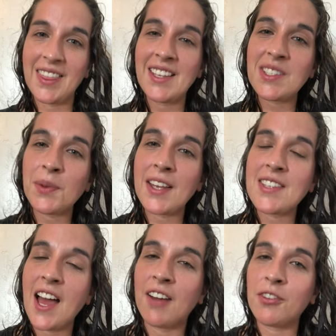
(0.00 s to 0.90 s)
This week's
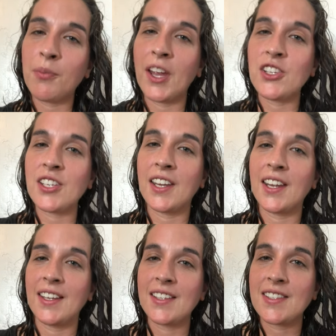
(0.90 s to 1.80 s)
affirmation
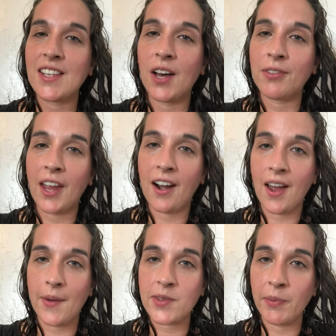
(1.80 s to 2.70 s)
is self care
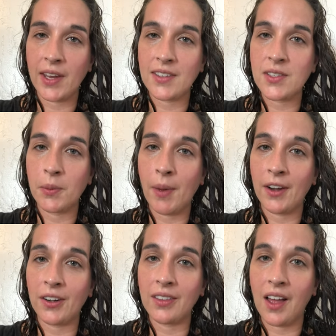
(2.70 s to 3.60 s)
helps me to
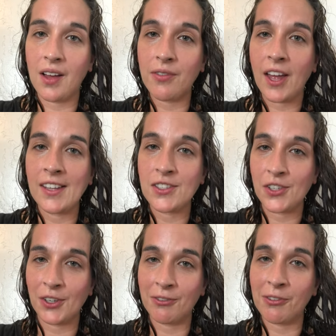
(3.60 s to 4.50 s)
better love and
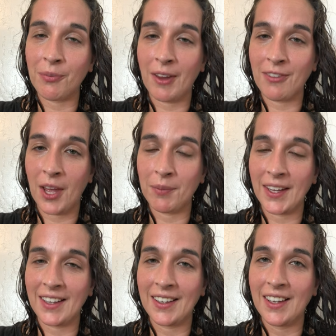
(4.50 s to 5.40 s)
serve my
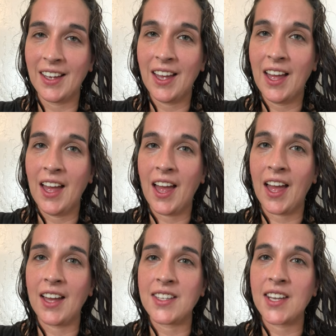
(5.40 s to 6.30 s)
family.
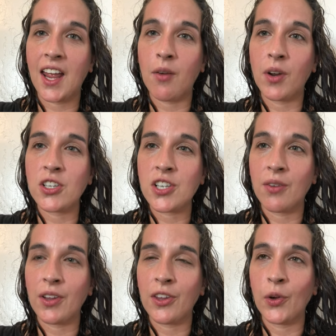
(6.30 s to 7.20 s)
And today I want to share
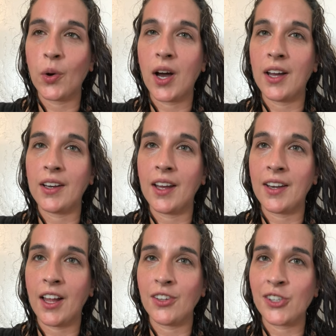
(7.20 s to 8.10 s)
with you an
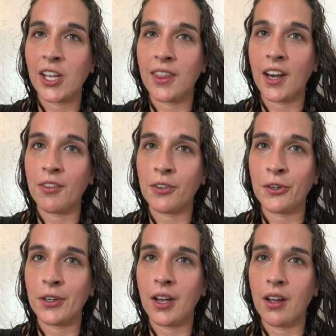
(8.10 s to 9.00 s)
analogy that I've
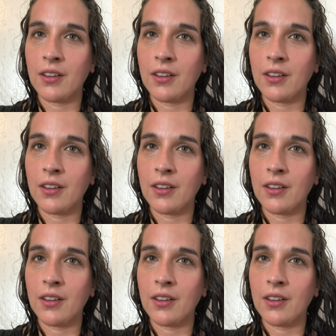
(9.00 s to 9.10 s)
heard uh,